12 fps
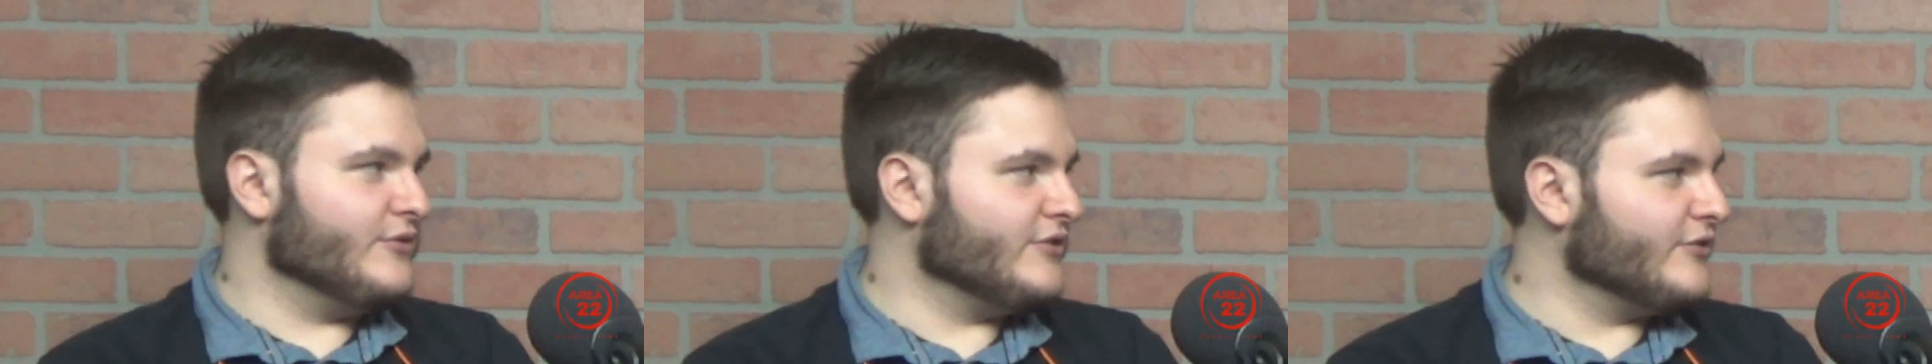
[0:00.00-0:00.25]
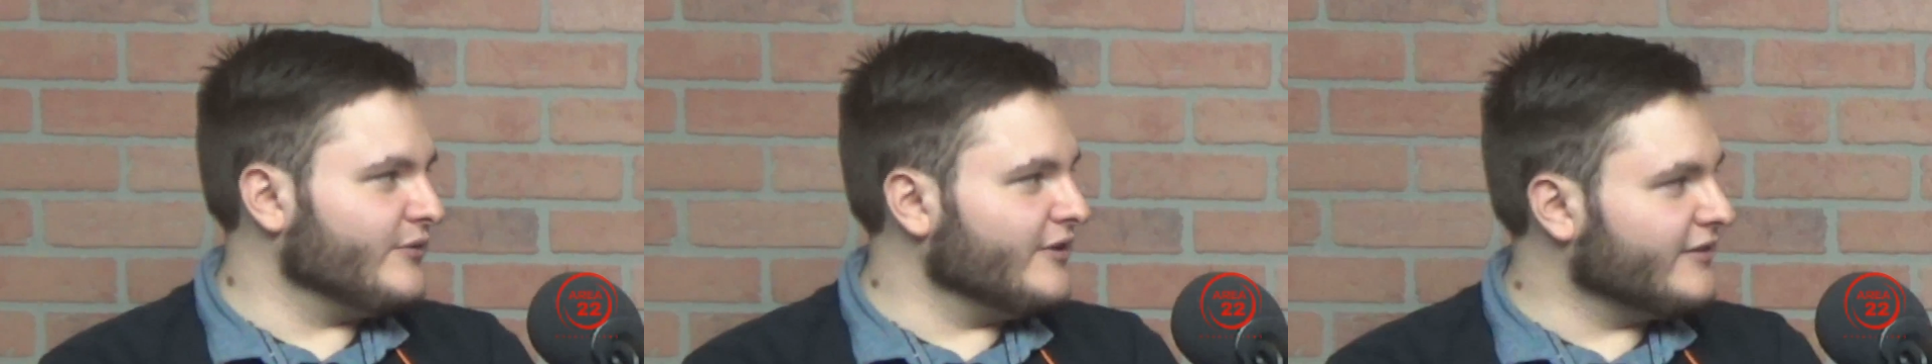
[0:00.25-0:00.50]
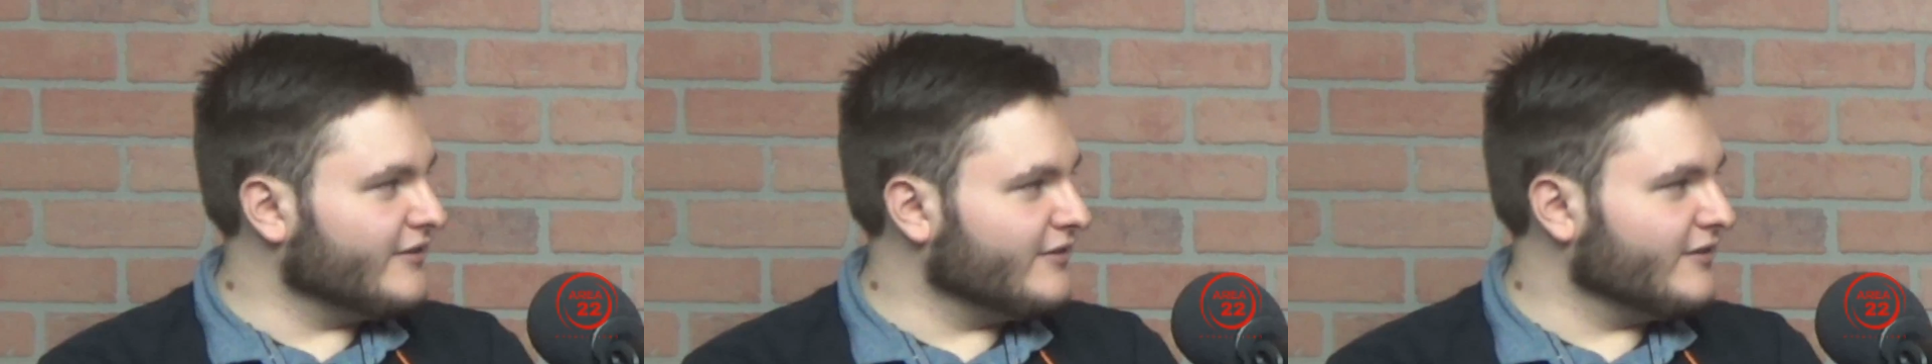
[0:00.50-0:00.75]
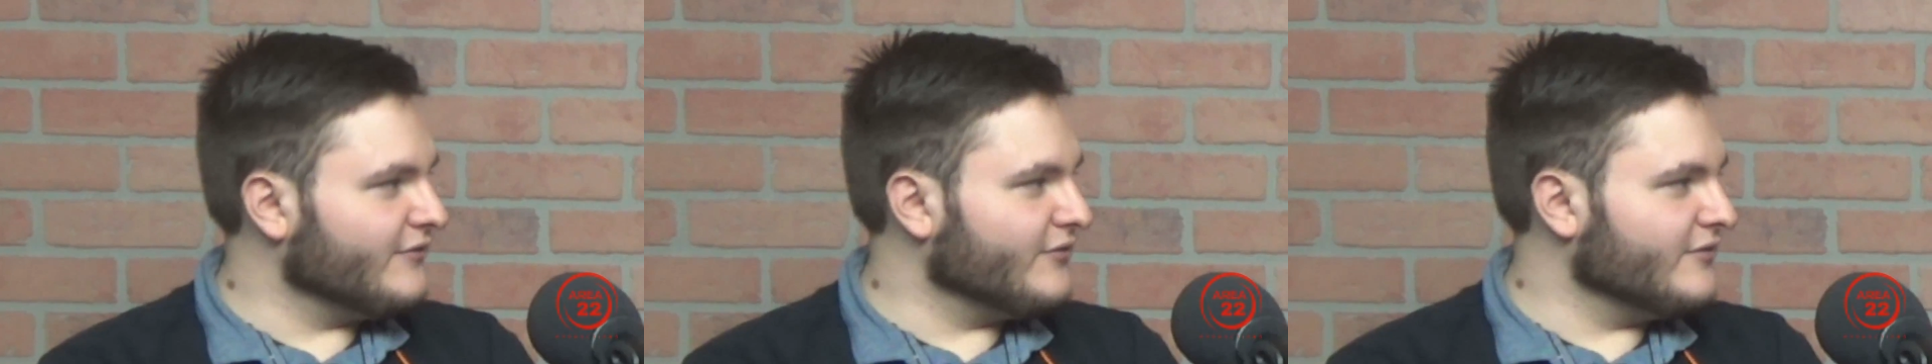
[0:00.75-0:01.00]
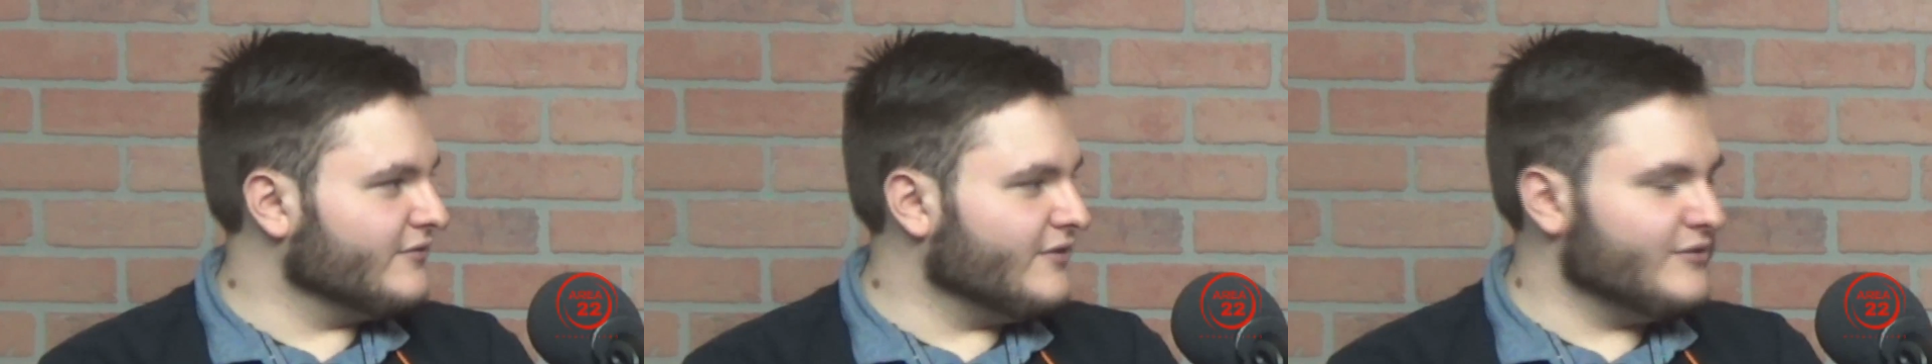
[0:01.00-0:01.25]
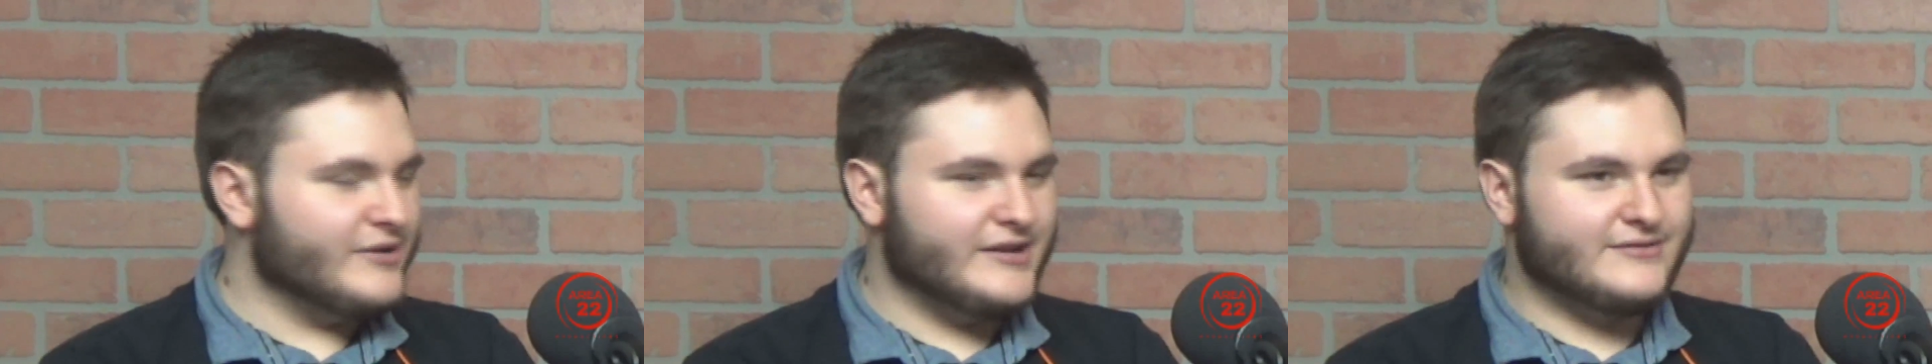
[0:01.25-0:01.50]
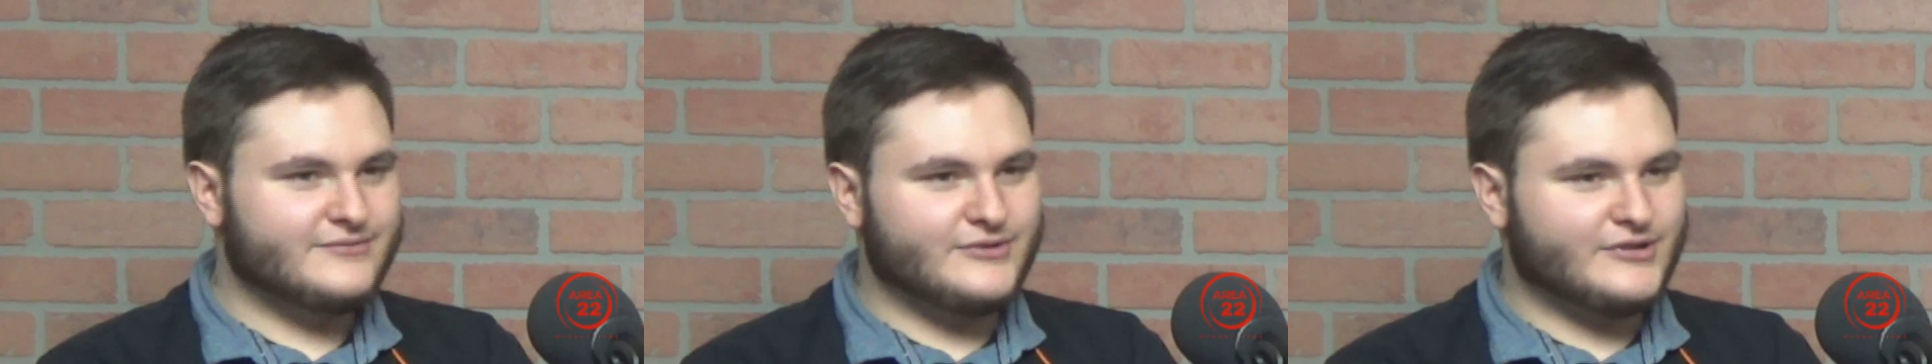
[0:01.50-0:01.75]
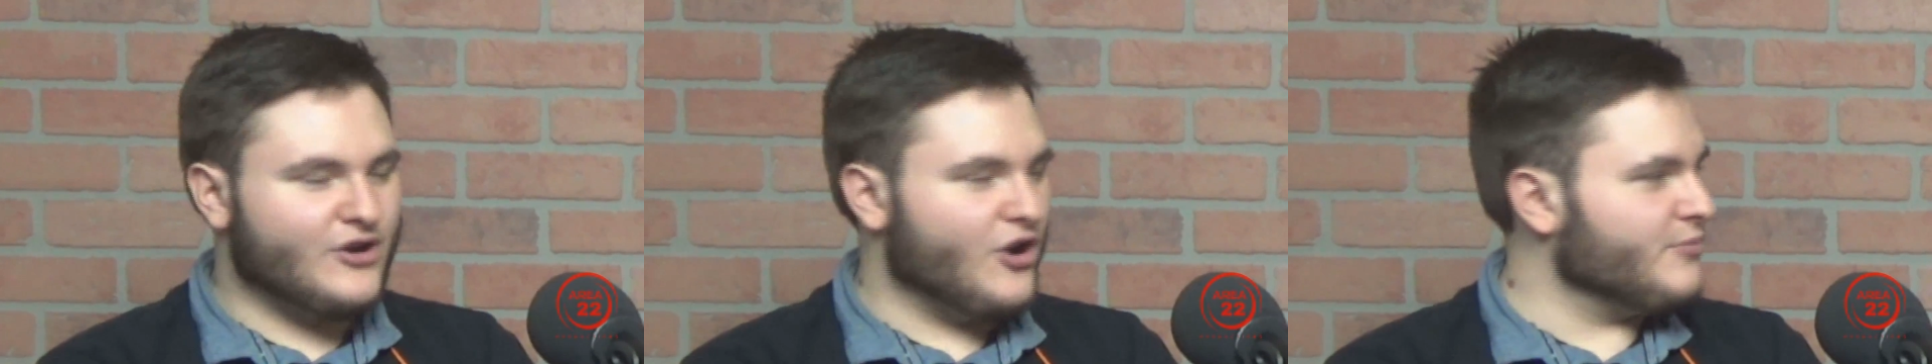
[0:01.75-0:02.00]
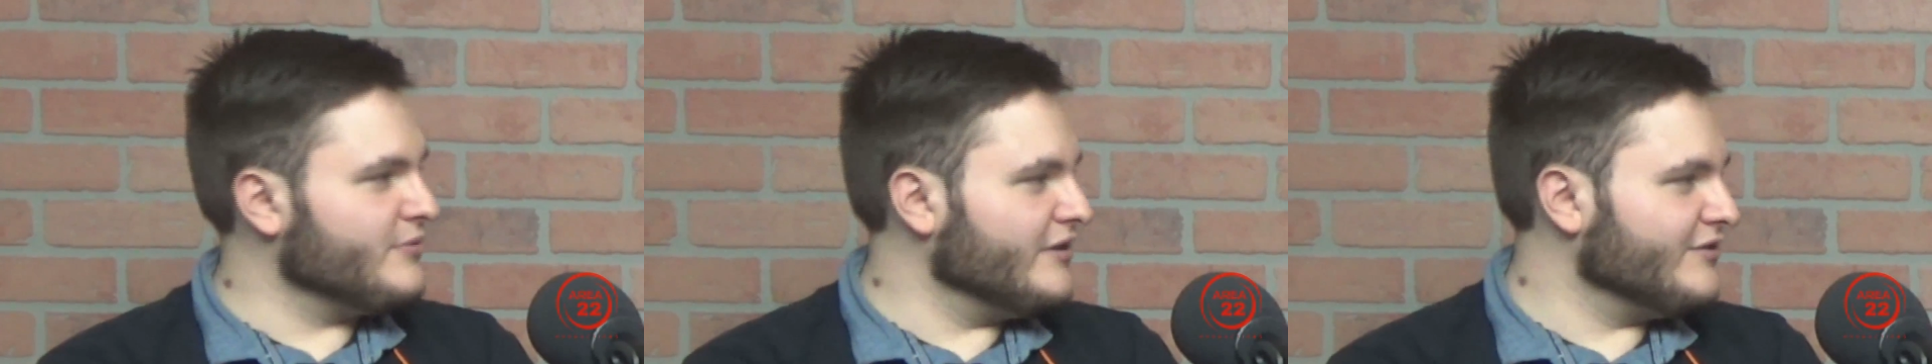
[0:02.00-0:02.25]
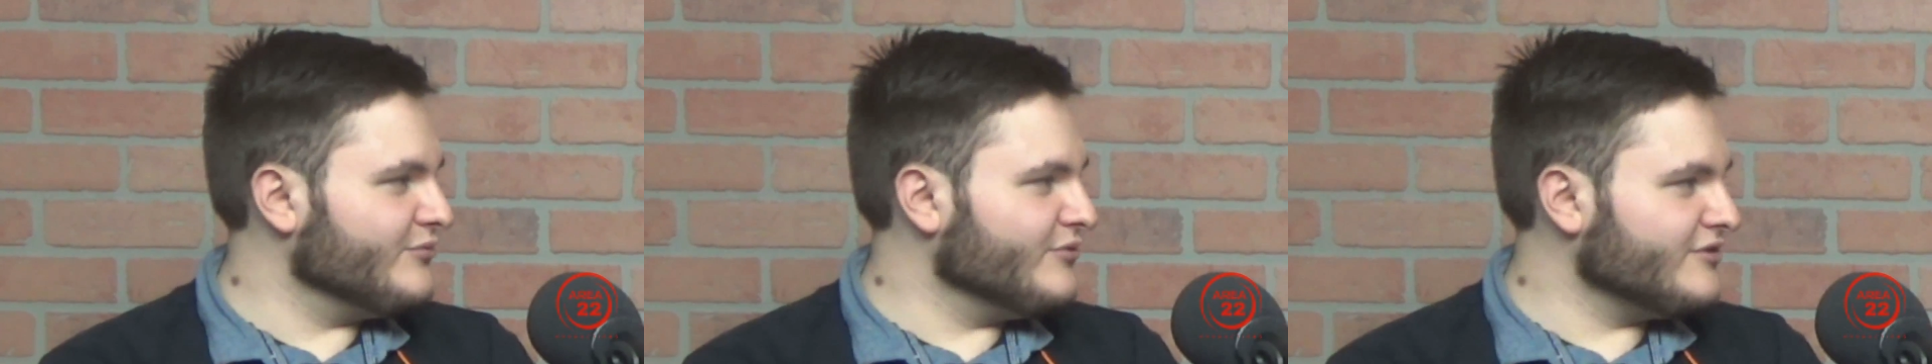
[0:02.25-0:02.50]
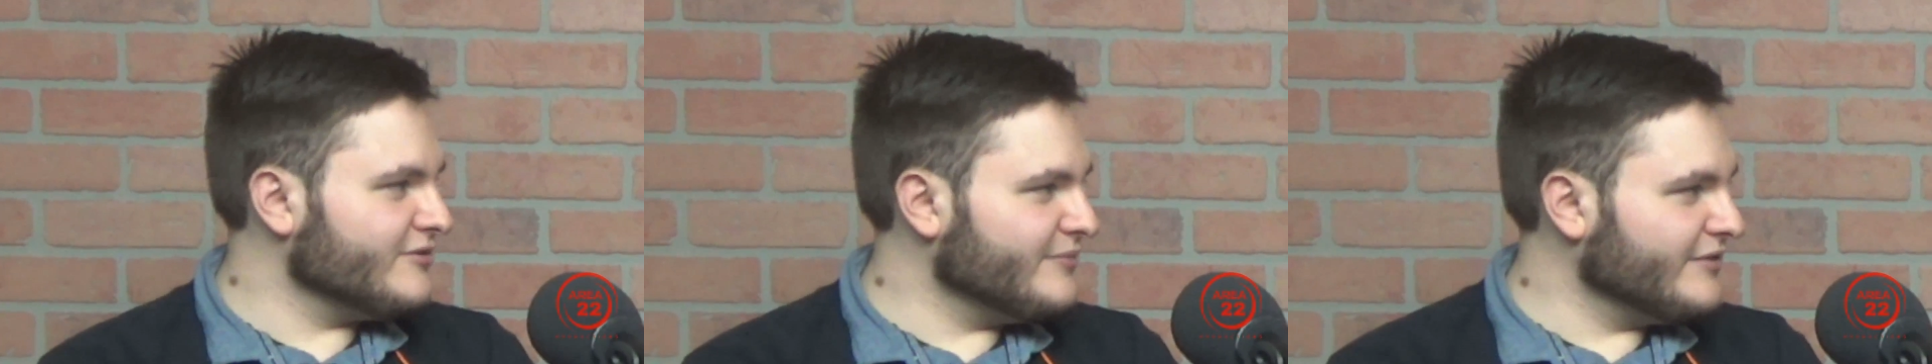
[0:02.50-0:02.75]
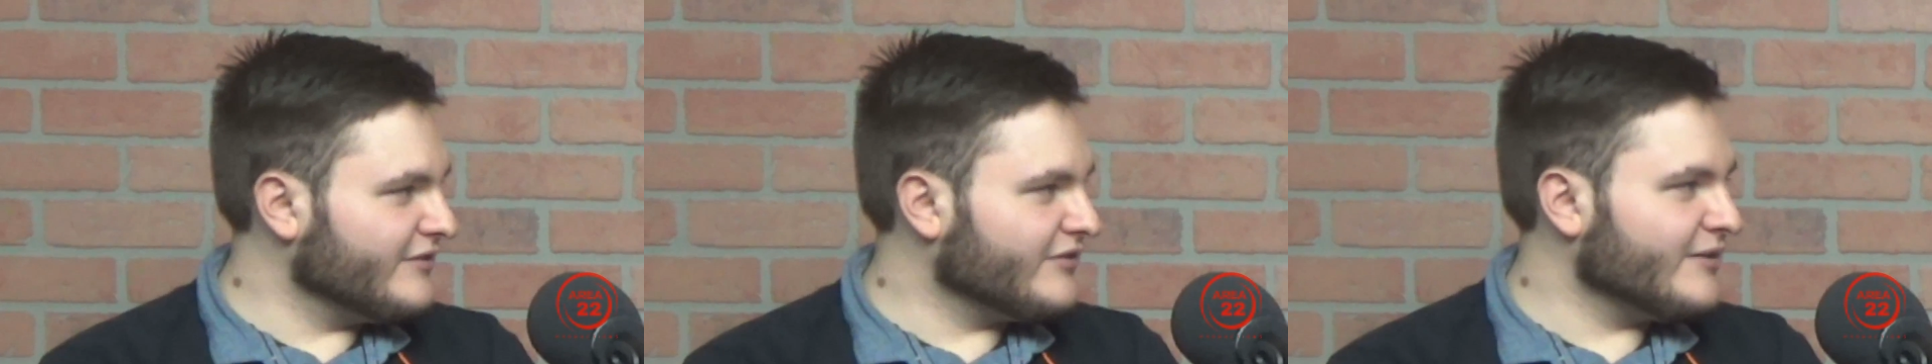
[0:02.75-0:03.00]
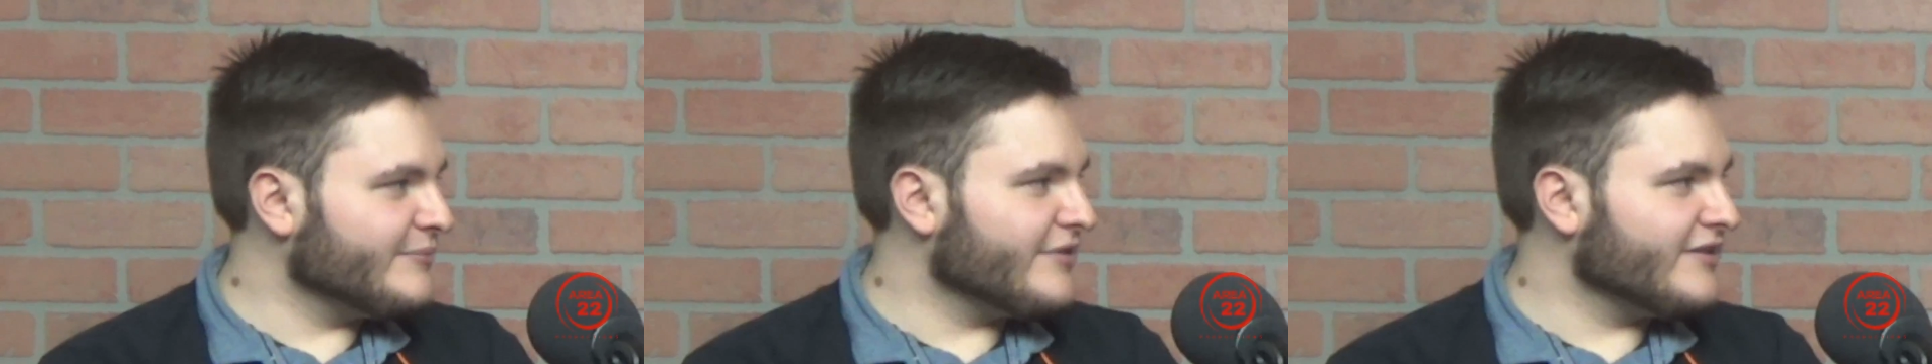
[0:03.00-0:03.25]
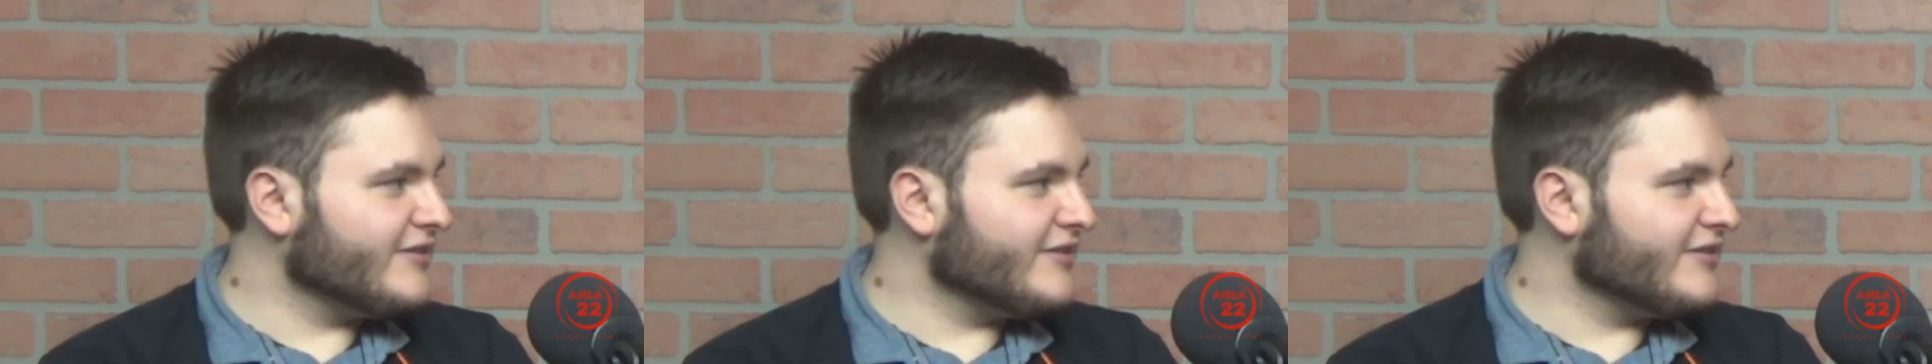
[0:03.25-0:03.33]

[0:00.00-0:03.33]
it, it's a different. Well, wait. Would carbonated water be the same thing then?